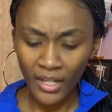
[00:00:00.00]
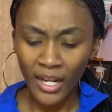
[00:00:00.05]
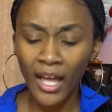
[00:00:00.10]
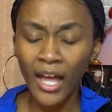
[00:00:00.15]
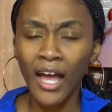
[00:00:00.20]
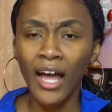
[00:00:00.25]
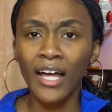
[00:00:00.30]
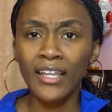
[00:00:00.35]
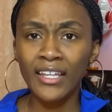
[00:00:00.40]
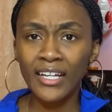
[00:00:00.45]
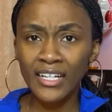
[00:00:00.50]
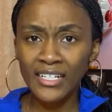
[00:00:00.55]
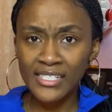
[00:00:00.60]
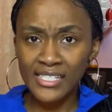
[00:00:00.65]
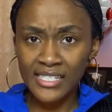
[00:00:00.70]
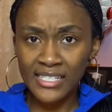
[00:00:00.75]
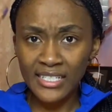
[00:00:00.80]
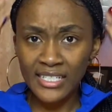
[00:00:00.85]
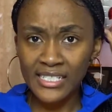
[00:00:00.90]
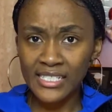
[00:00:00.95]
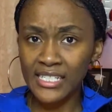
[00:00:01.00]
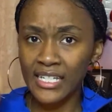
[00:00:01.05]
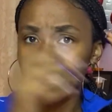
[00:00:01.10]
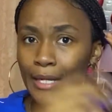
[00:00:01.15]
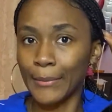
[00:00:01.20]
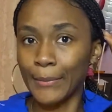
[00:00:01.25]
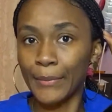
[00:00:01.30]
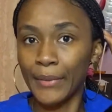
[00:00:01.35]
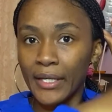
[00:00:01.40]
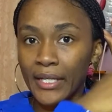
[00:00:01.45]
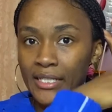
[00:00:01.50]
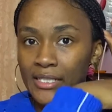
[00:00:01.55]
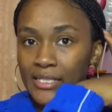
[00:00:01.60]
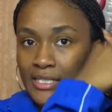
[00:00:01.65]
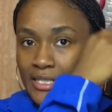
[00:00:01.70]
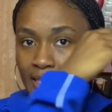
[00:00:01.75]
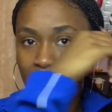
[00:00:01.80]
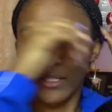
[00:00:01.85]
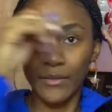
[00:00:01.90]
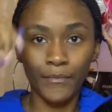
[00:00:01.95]
I think I slicked it and pinned
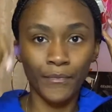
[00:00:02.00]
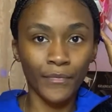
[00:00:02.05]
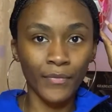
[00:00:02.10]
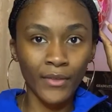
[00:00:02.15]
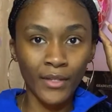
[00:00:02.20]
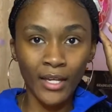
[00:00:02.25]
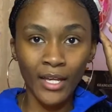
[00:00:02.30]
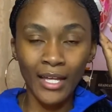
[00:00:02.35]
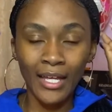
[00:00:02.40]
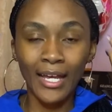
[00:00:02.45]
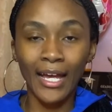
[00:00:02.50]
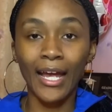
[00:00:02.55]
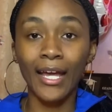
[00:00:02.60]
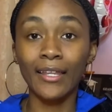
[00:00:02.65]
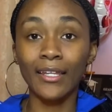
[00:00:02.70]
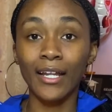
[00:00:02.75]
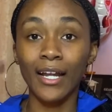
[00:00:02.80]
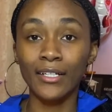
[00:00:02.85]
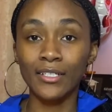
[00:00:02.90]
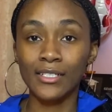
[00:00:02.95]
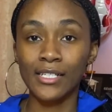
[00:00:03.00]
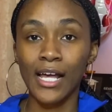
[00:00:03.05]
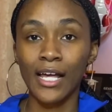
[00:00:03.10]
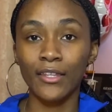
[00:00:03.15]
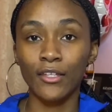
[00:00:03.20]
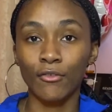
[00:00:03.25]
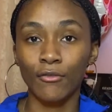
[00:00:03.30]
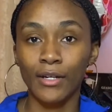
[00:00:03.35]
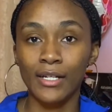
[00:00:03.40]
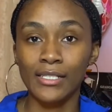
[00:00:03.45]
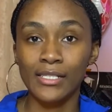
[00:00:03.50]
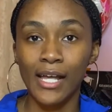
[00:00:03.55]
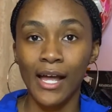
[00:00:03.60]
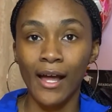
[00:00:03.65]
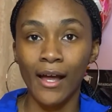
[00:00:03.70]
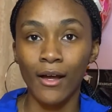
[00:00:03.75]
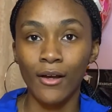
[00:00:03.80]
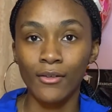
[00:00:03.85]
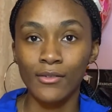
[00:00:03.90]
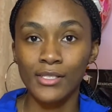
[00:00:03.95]
it, and then I just had the rest
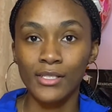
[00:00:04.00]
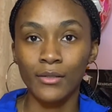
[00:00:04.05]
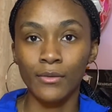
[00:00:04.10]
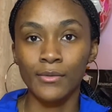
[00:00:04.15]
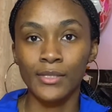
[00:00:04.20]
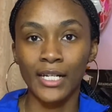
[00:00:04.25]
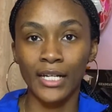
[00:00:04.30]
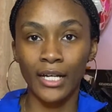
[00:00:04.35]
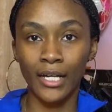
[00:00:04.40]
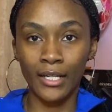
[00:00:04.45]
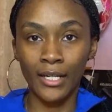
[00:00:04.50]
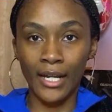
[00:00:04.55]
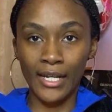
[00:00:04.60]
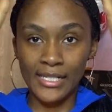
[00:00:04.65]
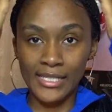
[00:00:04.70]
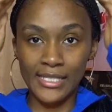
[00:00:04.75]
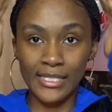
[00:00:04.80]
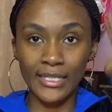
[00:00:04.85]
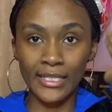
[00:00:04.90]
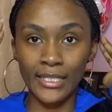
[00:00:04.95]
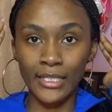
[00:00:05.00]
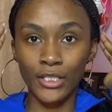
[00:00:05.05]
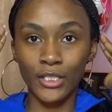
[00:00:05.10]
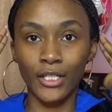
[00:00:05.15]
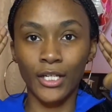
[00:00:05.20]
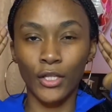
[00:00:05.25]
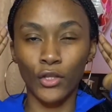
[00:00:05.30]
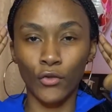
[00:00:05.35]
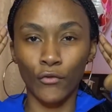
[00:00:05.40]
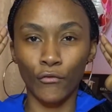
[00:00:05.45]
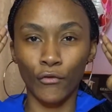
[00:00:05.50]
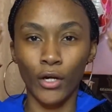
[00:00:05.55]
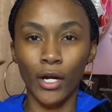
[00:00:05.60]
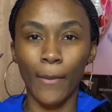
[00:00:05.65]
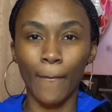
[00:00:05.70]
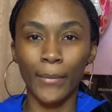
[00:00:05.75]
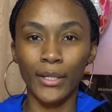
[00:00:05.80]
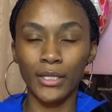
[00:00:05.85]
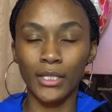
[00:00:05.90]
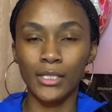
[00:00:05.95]
out. So it was like a nice sleek look in the
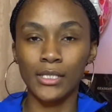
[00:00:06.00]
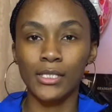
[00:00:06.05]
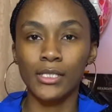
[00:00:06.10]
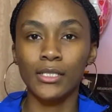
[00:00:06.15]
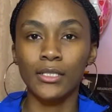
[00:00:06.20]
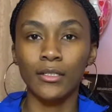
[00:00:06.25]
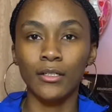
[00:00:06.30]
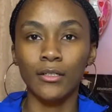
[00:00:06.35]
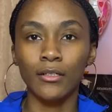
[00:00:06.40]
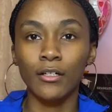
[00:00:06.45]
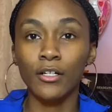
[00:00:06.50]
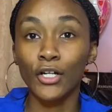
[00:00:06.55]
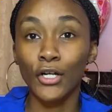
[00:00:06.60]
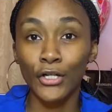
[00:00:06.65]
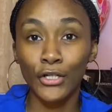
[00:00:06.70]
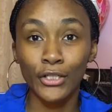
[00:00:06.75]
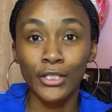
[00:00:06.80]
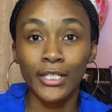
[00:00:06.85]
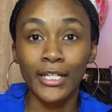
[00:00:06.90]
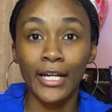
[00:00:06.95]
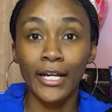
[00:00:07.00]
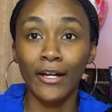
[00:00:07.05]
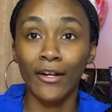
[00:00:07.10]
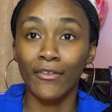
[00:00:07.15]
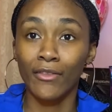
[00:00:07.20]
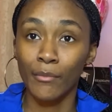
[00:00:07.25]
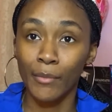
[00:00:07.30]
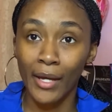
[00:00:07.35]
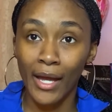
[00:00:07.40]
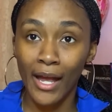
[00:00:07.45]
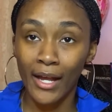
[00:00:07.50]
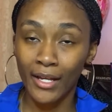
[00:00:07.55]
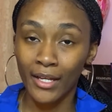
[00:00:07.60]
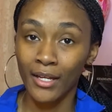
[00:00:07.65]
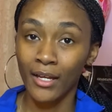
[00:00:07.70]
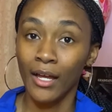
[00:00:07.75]
front, but then still curly hair in the back.